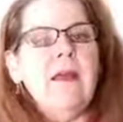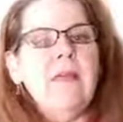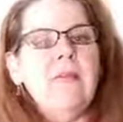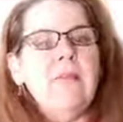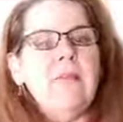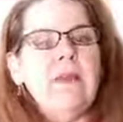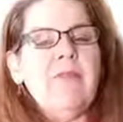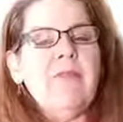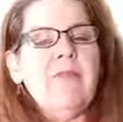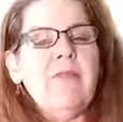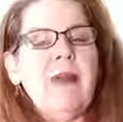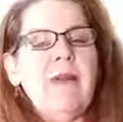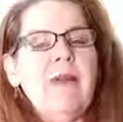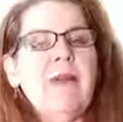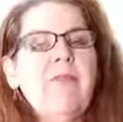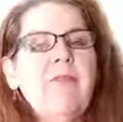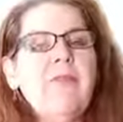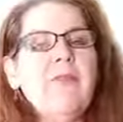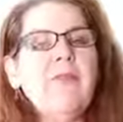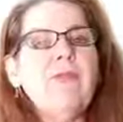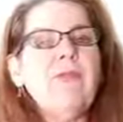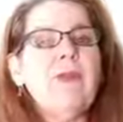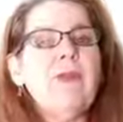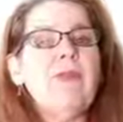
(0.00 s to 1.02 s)
But if my
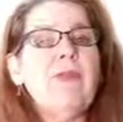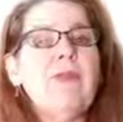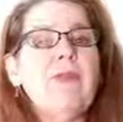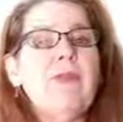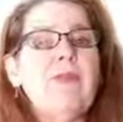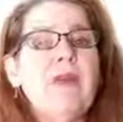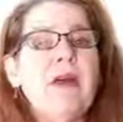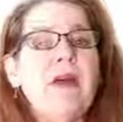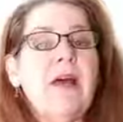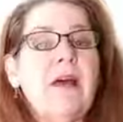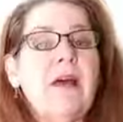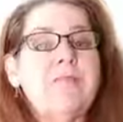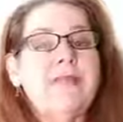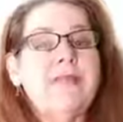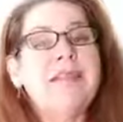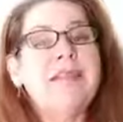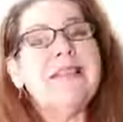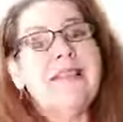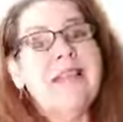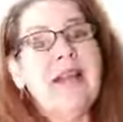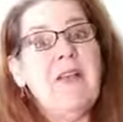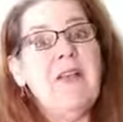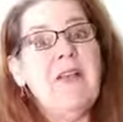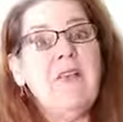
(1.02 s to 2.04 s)
liver freezes up,
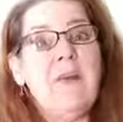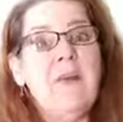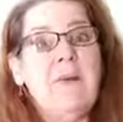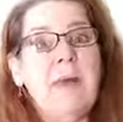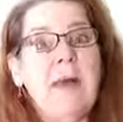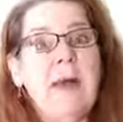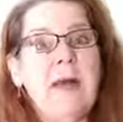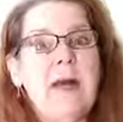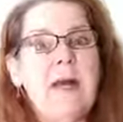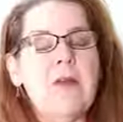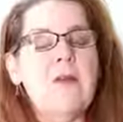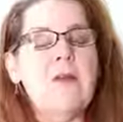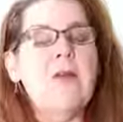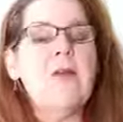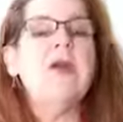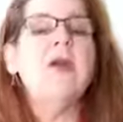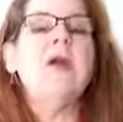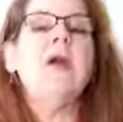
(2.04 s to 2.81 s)
not so much.